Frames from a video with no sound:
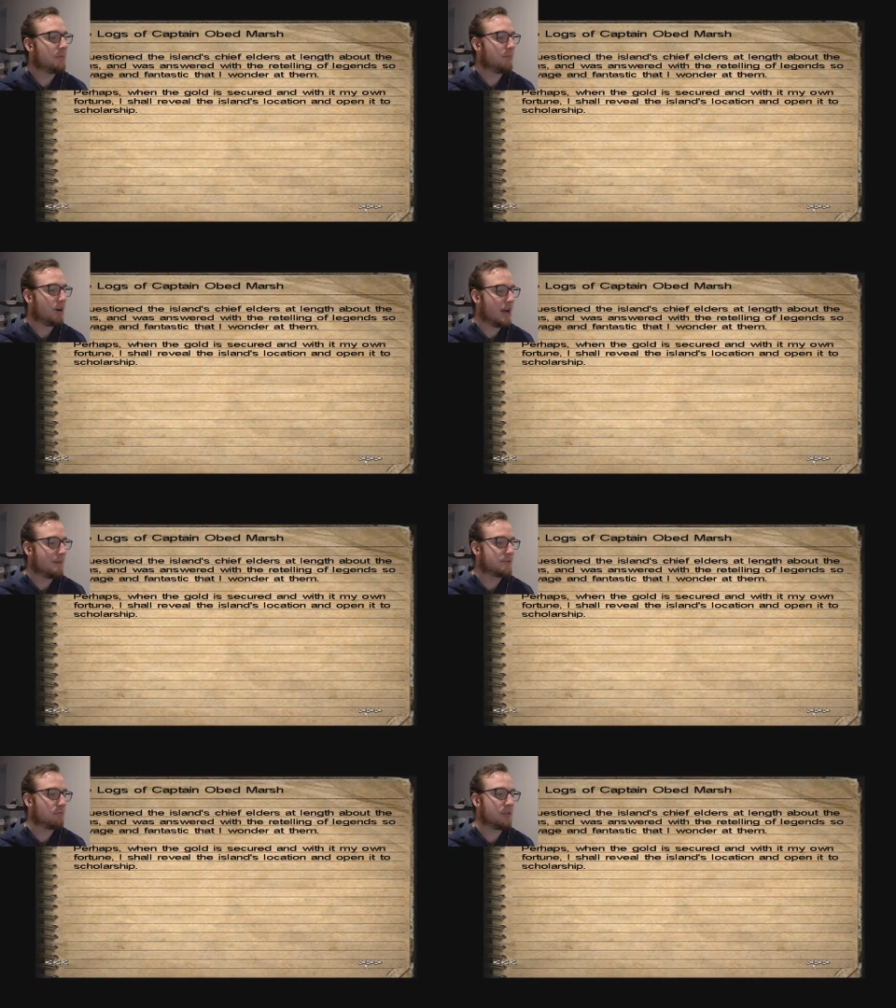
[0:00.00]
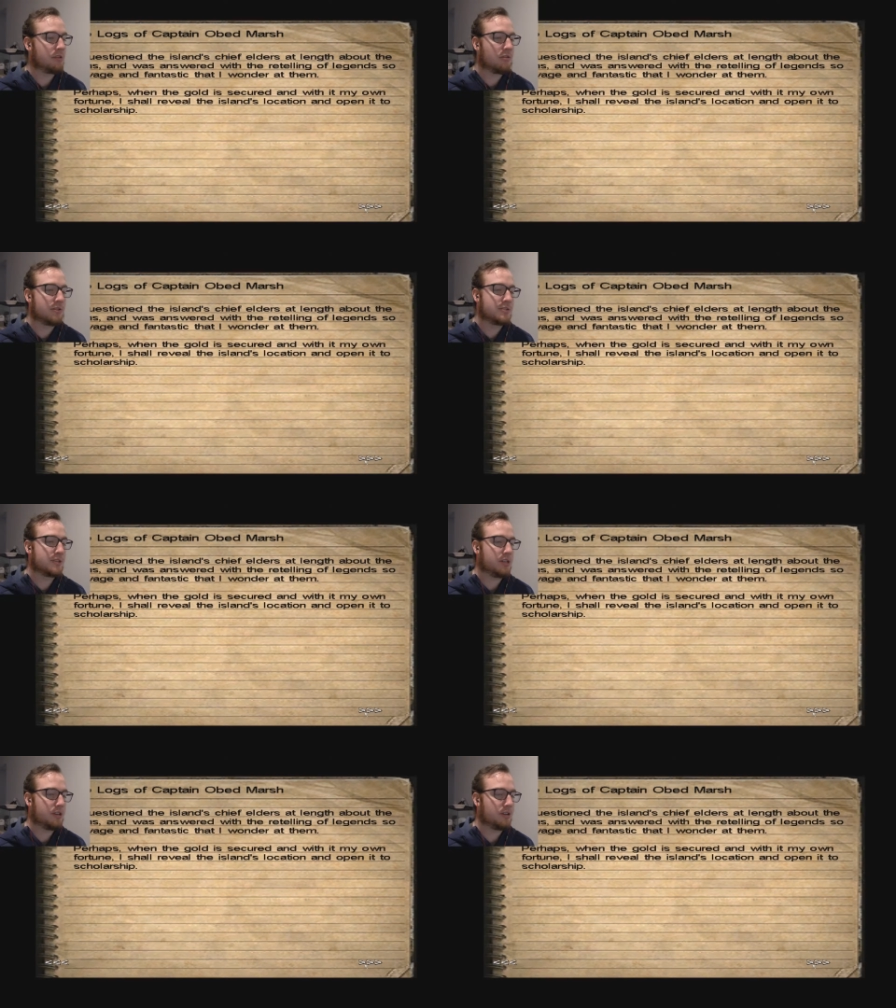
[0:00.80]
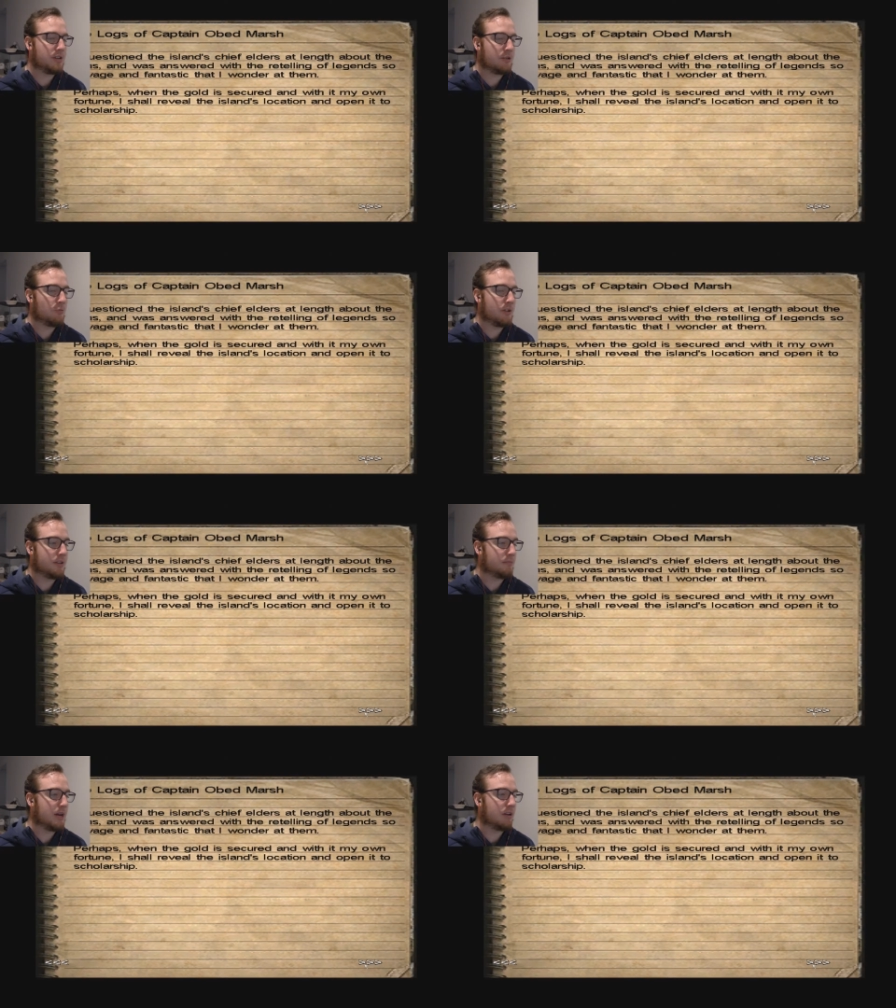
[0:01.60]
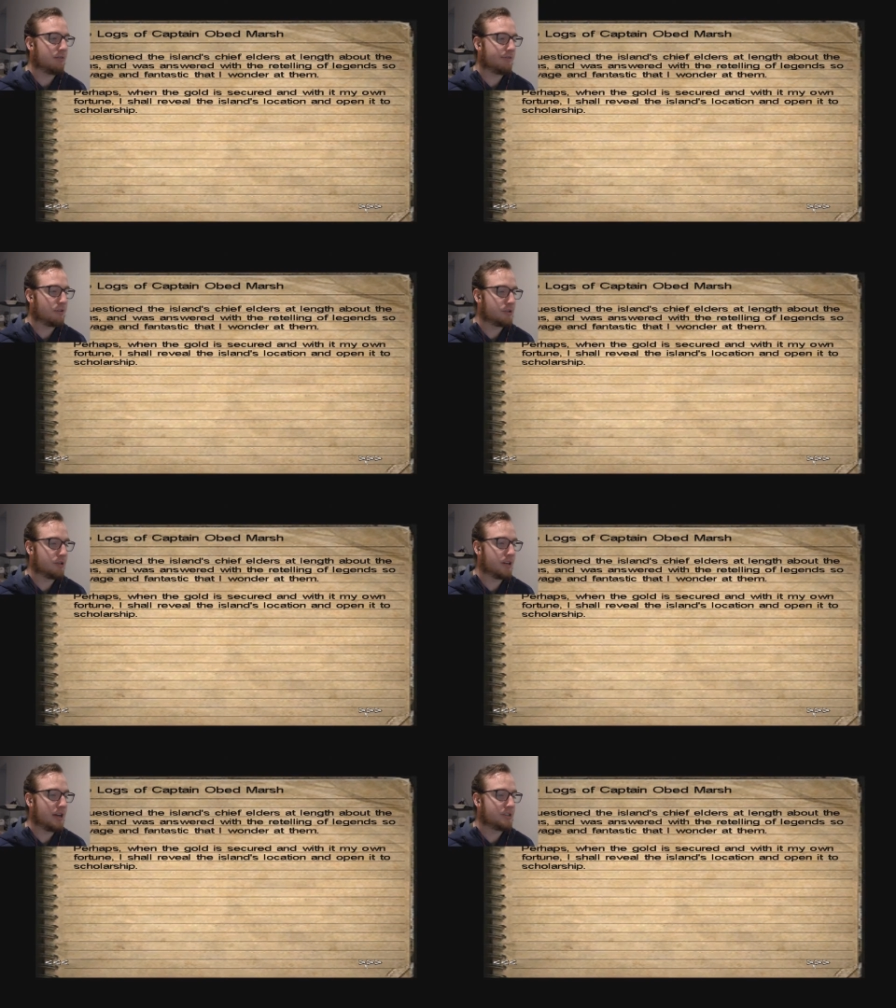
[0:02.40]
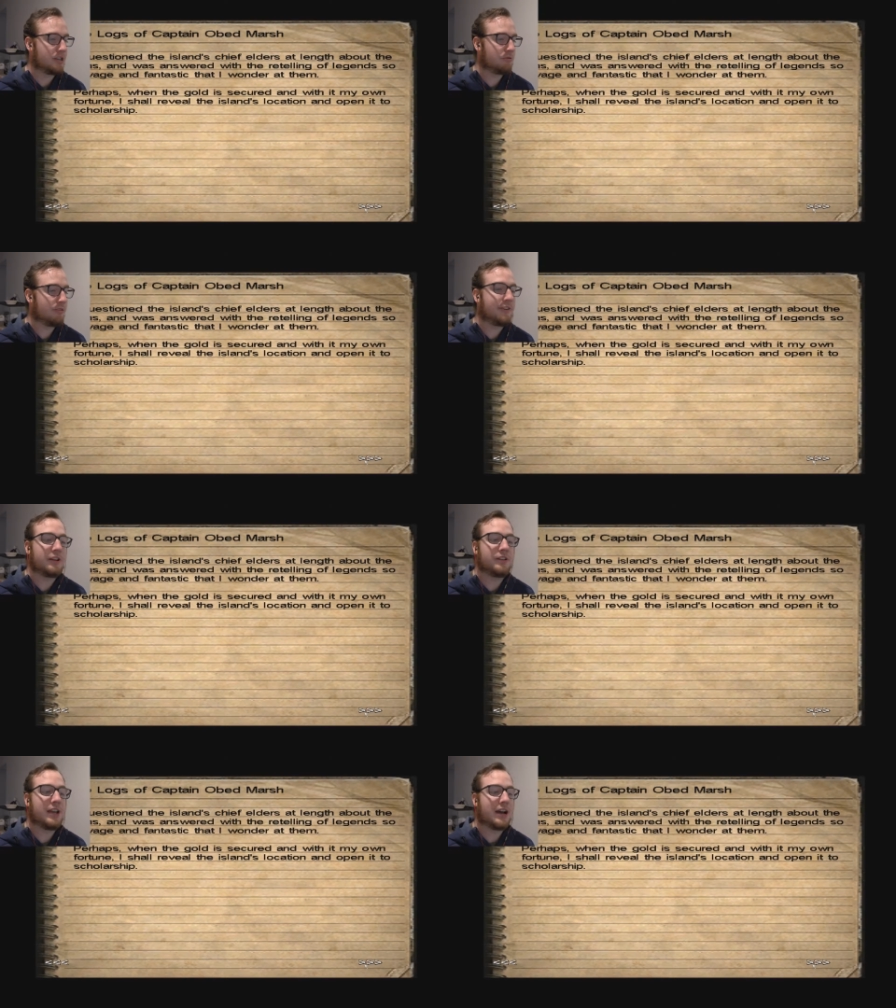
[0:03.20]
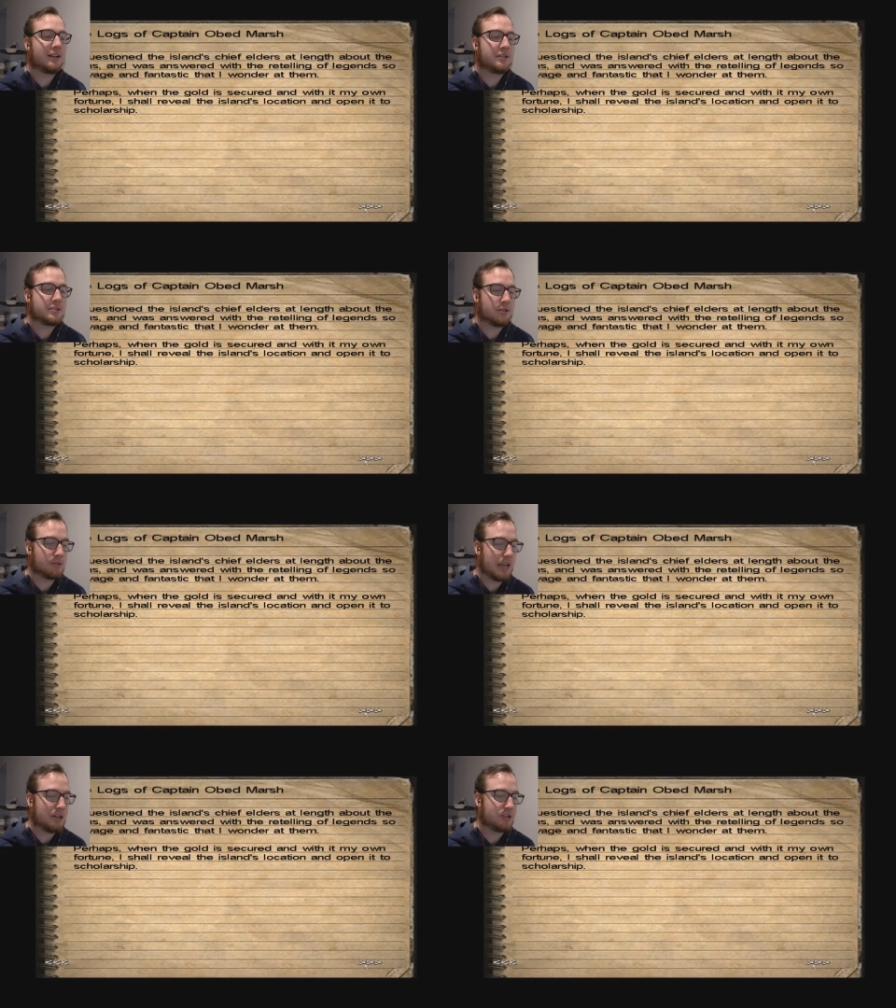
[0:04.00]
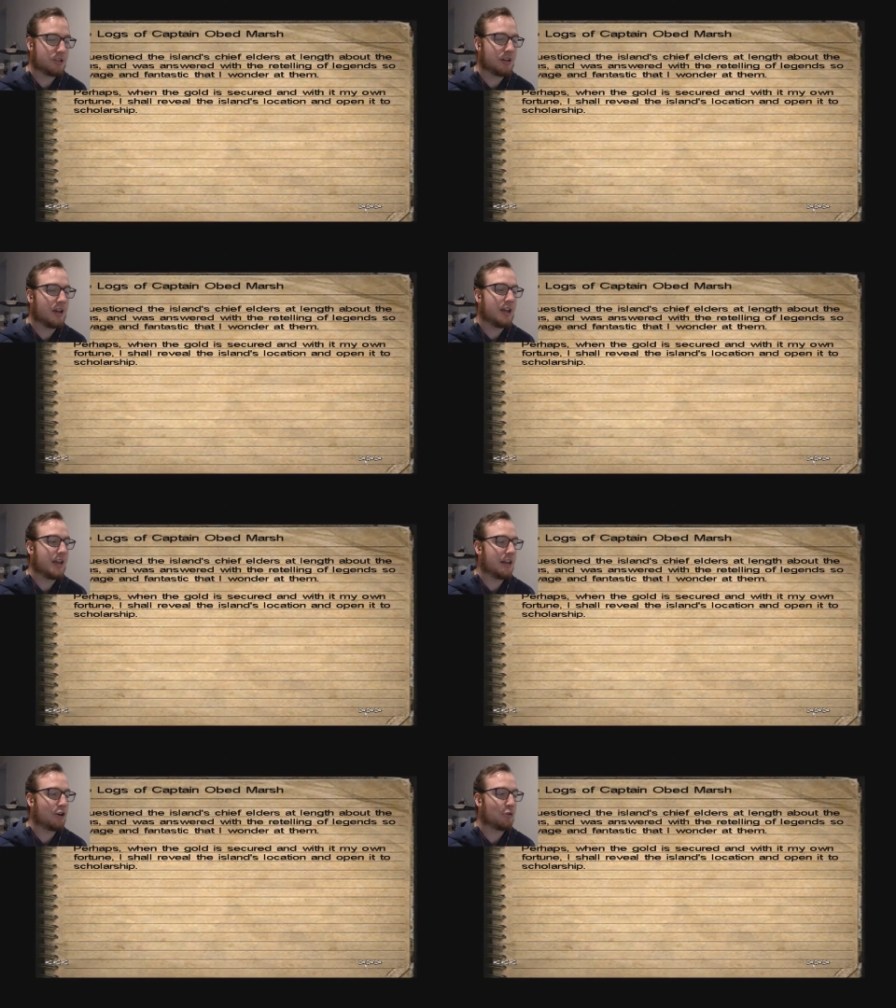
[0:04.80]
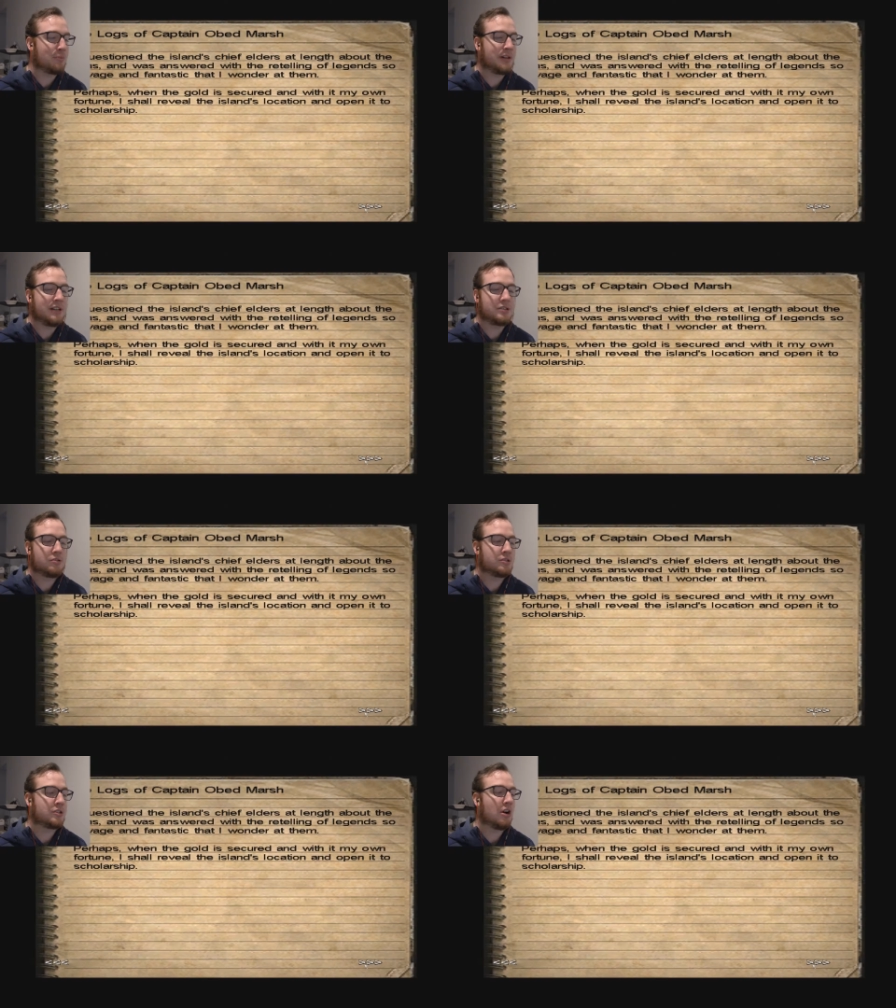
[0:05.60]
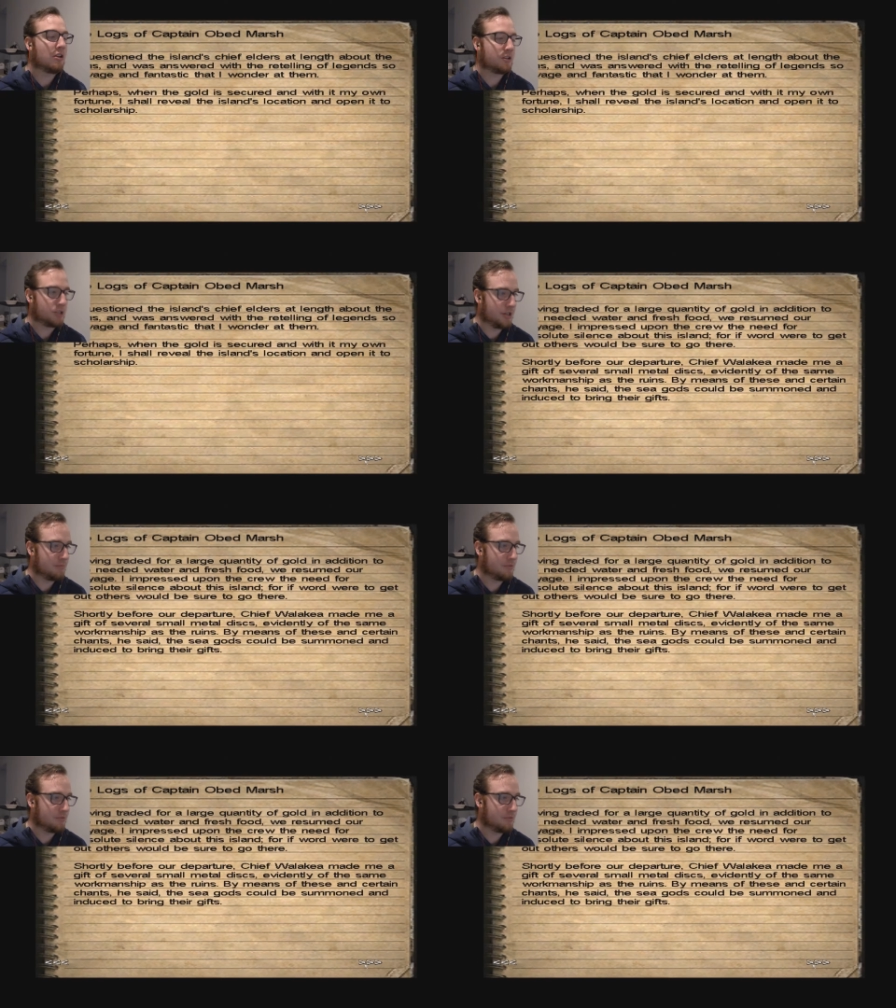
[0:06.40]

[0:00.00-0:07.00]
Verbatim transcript: Perhaps when the gold is secured and with it my own fortune, I shall reveal the island's location and open it to scholarship.